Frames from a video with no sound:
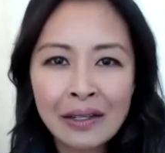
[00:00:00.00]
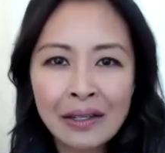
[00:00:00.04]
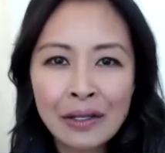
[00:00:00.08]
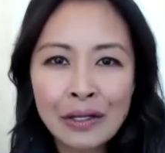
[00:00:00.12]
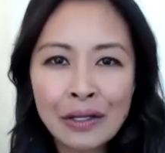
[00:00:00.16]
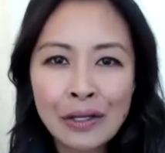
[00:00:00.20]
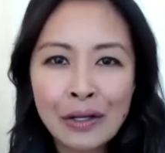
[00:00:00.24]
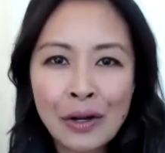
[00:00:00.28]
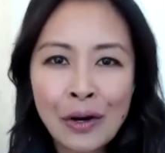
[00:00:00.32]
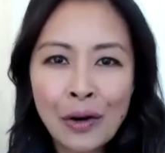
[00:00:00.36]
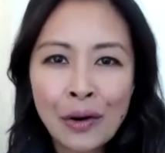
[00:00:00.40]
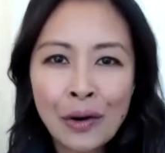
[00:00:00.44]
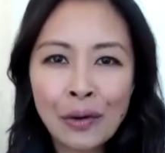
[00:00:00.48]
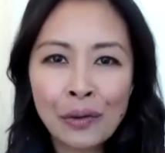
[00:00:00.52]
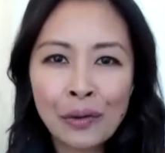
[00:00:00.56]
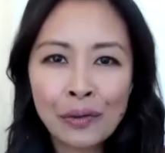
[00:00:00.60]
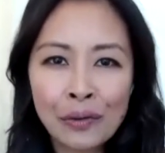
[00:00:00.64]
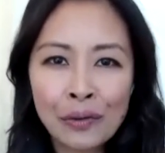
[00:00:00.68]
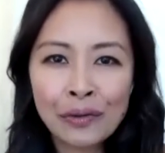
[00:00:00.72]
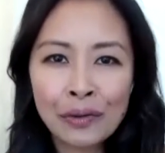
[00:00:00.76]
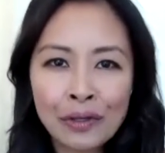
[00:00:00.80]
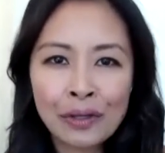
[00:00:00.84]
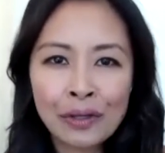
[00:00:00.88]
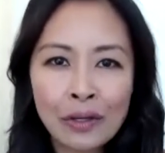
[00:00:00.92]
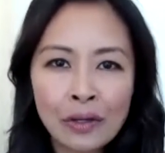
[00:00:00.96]
you know,
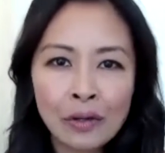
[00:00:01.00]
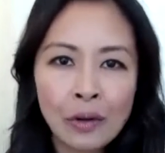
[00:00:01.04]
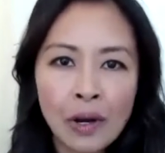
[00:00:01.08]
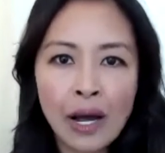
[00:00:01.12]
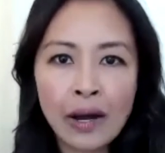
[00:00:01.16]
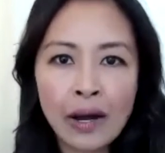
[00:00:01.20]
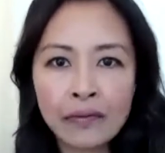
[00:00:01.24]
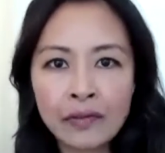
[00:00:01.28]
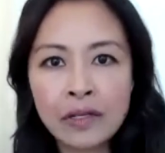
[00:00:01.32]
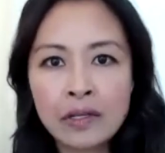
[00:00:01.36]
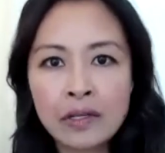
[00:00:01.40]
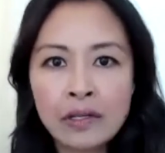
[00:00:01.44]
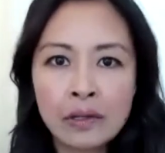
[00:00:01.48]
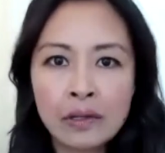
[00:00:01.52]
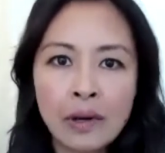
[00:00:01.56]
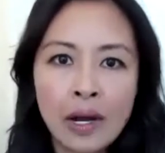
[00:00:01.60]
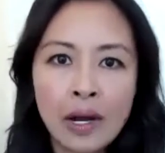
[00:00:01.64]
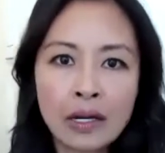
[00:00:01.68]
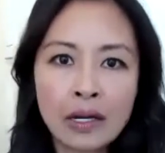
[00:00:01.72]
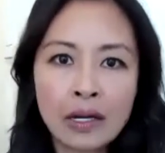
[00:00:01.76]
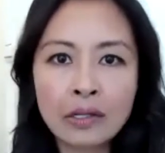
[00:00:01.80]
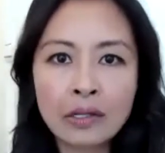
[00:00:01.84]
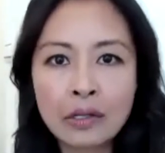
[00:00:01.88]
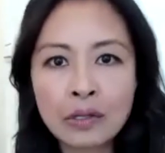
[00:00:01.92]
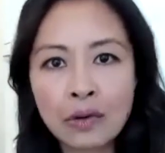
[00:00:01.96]
you have to do
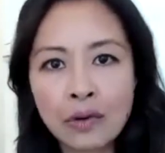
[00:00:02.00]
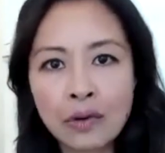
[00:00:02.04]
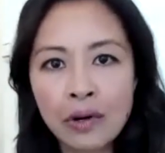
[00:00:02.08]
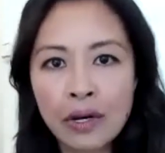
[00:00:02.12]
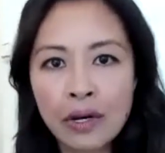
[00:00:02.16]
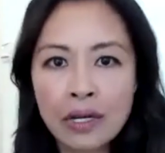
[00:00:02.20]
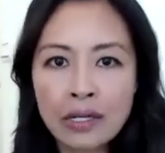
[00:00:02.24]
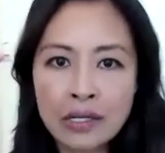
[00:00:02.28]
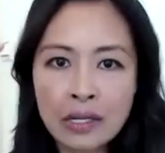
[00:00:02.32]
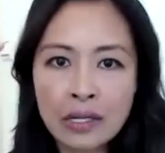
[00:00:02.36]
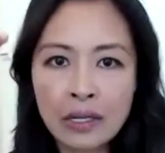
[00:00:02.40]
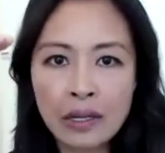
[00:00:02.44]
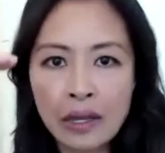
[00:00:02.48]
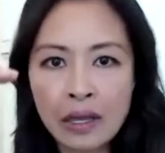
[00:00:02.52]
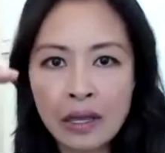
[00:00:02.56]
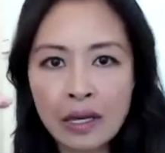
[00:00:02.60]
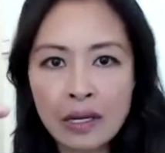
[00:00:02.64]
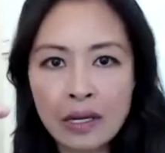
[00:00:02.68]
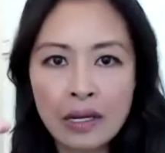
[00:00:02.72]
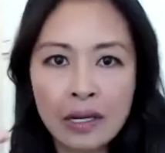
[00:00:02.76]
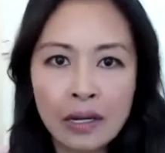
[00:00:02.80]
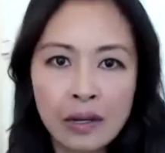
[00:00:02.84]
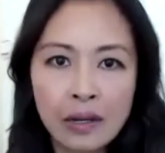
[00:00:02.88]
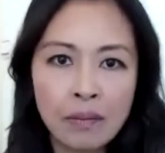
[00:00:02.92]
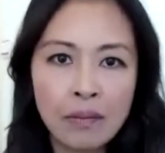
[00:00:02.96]
X stories and
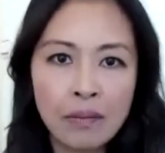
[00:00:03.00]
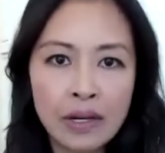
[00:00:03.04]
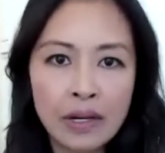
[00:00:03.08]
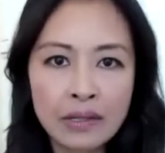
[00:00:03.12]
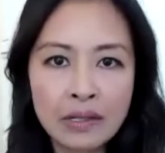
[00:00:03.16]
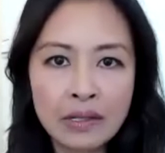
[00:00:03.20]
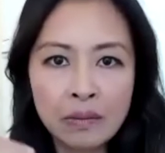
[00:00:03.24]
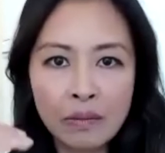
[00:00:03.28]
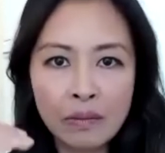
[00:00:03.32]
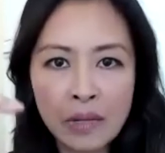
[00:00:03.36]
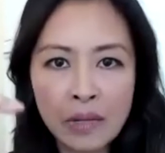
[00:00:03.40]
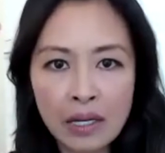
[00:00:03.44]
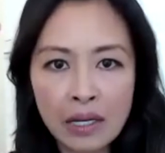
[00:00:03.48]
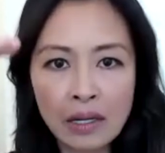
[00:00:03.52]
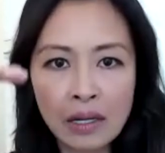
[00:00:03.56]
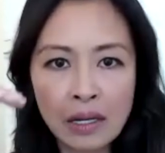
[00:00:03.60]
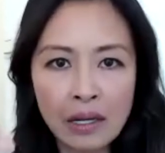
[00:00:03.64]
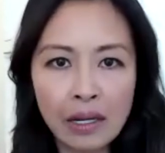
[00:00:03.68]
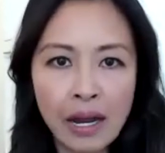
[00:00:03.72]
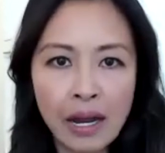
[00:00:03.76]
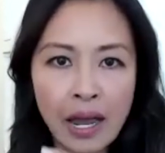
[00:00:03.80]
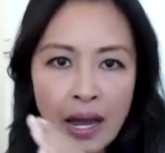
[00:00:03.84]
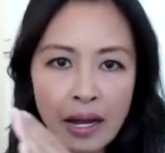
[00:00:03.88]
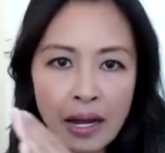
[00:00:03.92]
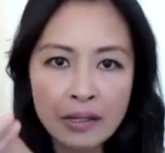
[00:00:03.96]
that it must meet
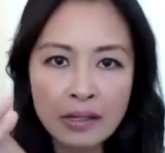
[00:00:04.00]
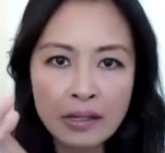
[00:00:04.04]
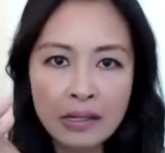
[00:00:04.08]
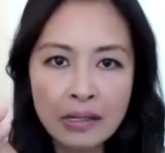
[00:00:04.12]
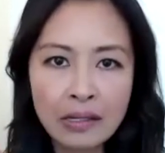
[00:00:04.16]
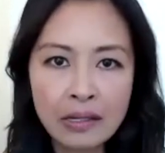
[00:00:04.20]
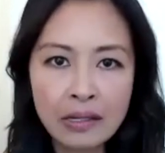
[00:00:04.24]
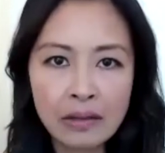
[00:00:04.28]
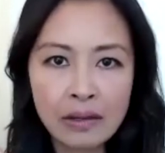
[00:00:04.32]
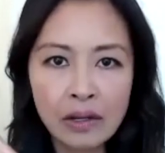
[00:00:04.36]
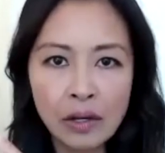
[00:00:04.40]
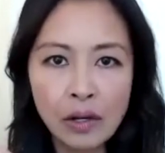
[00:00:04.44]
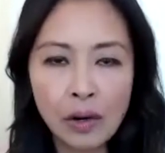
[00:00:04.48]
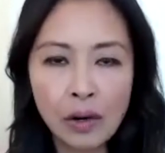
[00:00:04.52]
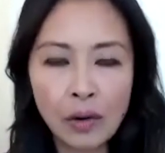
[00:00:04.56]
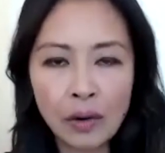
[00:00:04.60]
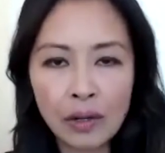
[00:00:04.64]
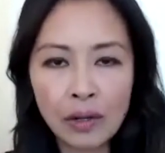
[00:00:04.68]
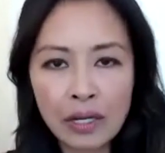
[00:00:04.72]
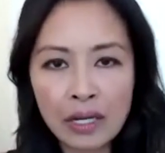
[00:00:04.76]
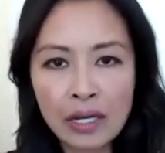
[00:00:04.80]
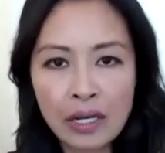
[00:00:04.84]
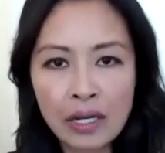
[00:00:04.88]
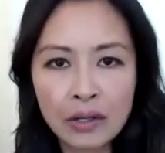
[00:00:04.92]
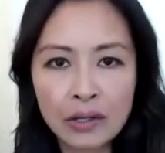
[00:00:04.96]
an X, you know,
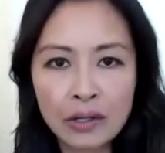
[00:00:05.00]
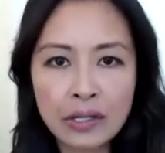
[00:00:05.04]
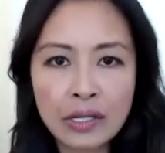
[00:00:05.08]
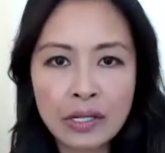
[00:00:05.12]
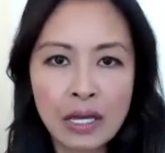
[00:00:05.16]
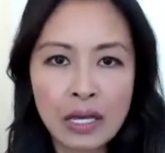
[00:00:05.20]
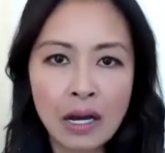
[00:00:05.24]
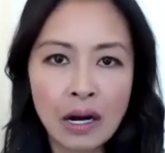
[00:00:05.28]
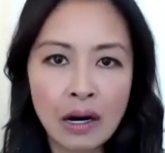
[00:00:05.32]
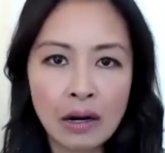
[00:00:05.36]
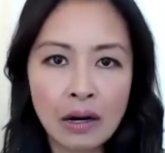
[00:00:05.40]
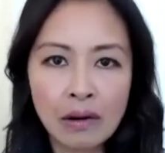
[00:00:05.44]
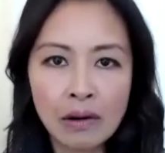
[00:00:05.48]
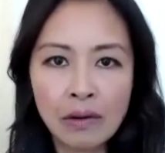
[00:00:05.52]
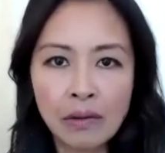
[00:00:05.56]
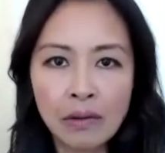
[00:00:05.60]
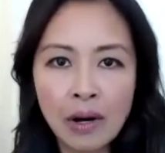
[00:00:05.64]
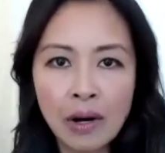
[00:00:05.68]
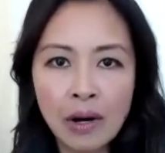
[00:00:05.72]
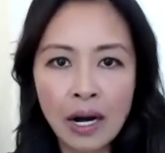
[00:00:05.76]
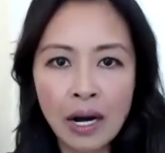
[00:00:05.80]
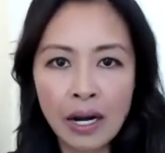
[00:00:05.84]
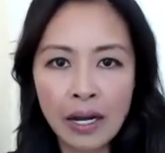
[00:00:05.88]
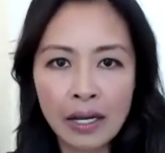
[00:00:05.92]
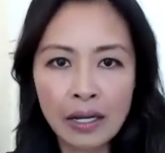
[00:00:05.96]
and here's the
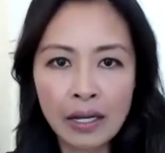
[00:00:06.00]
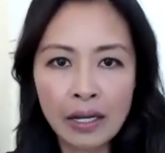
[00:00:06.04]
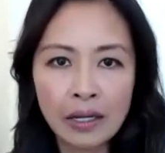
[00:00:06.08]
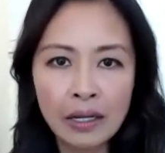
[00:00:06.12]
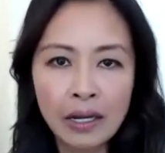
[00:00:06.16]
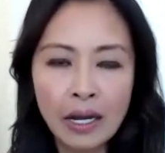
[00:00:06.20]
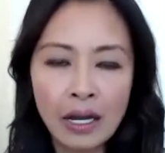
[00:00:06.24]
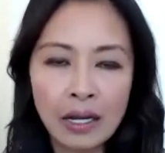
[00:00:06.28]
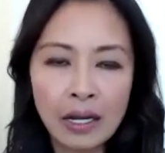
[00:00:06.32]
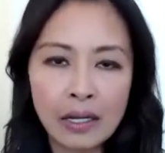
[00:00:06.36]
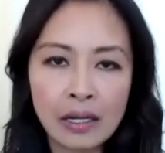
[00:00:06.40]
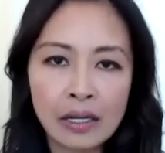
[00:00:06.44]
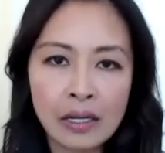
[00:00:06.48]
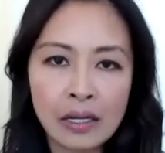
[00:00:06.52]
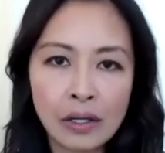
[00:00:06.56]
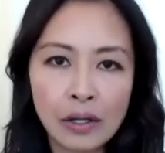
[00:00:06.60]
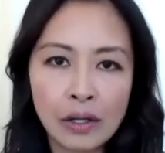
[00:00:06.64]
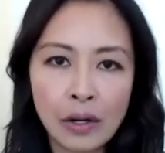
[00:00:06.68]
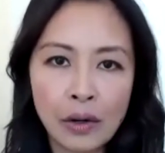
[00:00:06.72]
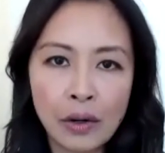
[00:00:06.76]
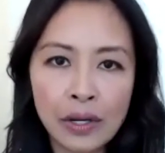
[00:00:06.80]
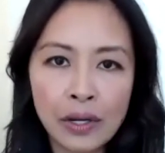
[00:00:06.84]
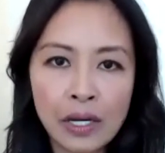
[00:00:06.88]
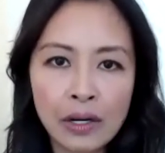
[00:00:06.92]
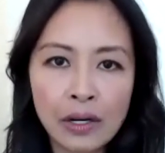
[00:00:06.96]
ROI and, you
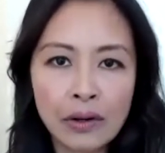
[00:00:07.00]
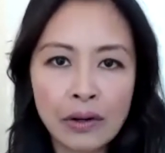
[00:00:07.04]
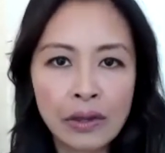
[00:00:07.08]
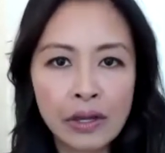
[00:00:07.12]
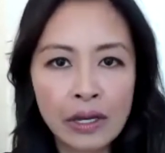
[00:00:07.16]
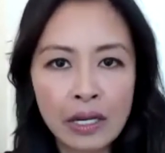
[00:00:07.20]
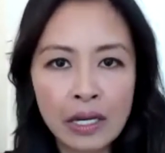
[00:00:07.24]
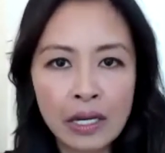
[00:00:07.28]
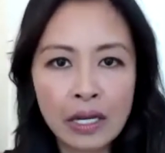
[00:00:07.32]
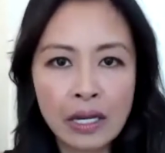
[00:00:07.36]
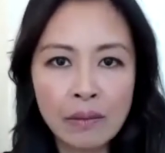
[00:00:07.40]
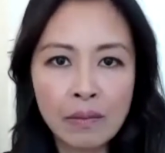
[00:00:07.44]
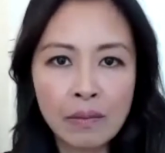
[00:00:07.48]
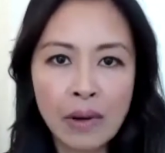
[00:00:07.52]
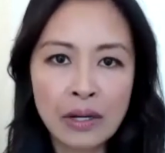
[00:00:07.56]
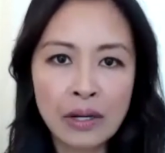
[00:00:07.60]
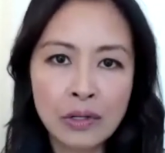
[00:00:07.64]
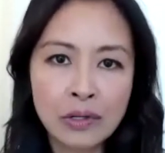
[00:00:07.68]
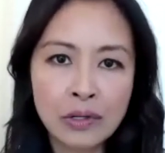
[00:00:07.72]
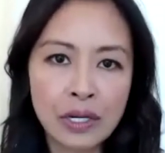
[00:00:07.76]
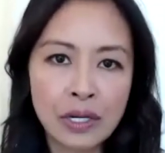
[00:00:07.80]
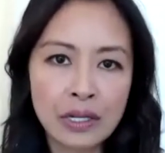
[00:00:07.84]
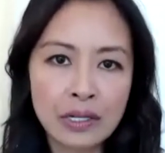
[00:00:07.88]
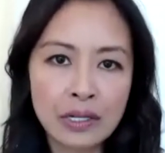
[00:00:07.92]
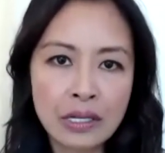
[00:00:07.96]
know, here are the key
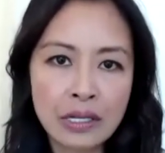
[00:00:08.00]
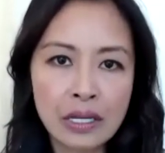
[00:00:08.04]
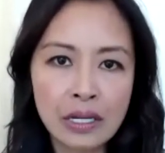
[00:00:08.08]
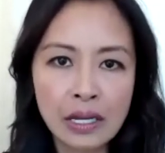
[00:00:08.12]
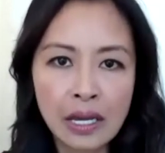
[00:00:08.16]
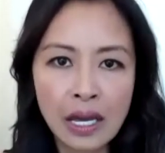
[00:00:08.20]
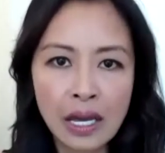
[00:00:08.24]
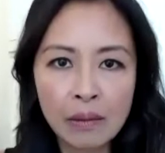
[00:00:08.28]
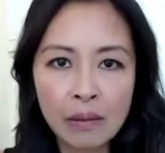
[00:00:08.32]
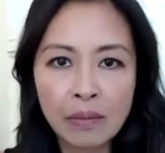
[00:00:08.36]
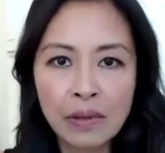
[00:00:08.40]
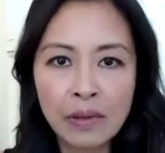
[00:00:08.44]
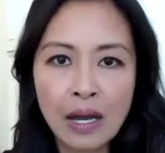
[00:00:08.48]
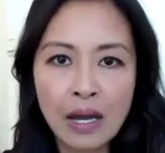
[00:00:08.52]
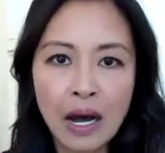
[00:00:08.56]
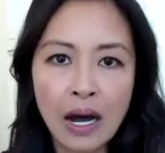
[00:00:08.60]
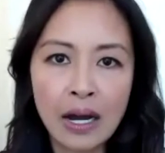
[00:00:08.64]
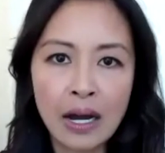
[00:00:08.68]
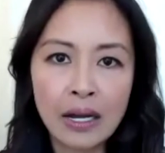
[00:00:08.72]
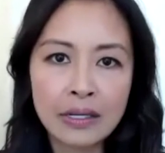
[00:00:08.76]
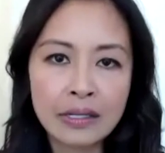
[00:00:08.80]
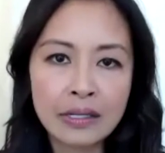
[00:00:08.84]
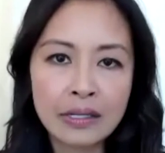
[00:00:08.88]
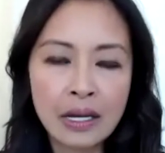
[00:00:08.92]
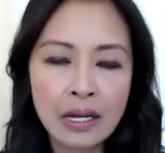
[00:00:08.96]
metrics, the
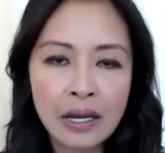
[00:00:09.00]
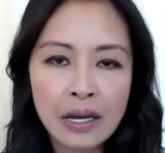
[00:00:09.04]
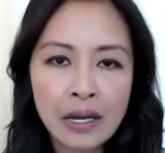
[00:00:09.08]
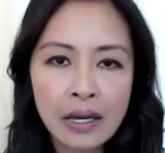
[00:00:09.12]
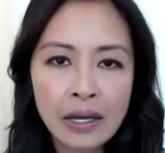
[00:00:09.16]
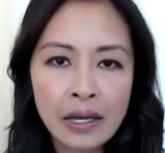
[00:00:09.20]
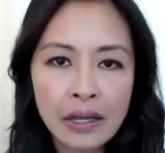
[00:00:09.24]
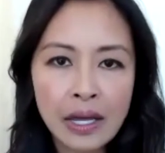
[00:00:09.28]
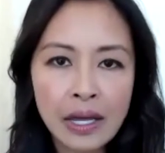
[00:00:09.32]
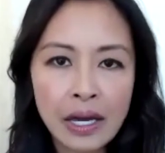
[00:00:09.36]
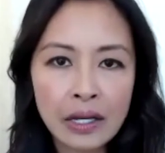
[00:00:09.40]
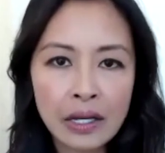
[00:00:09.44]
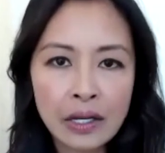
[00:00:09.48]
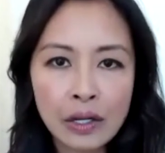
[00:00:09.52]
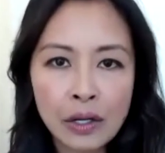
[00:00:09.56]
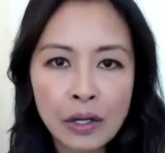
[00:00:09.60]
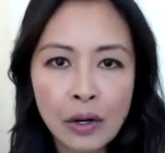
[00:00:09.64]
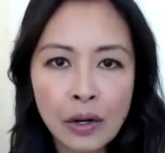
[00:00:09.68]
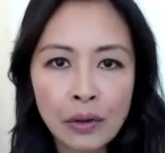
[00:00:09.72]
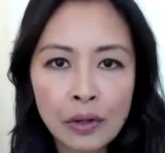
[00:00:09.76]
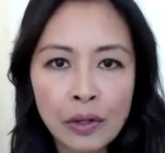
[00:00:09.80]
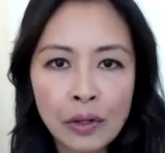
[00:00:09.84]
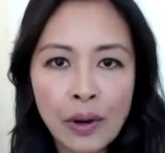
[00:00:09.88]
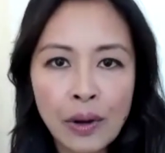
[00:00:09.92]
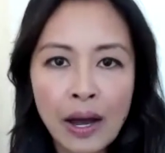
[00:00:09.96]
KPIs that, you know,
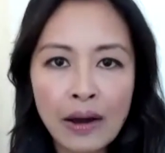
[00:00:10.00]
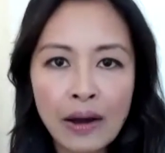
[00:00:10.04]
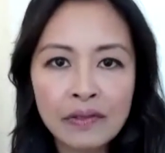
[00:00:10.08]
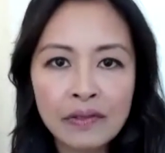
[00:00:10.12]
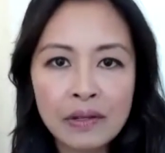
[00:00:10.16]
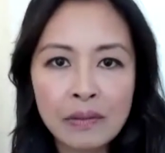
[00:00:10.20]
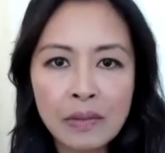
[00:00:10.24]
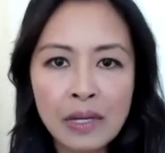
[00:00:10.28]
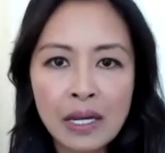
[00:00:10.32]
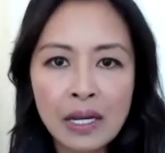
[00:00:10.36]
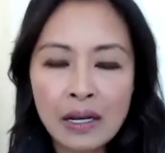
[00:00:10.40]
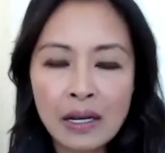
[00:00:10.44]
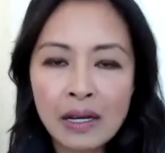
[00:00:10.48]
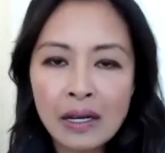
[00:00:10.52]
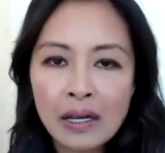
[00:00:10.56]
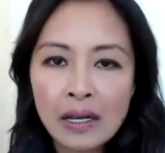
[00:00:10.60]
you have to meet.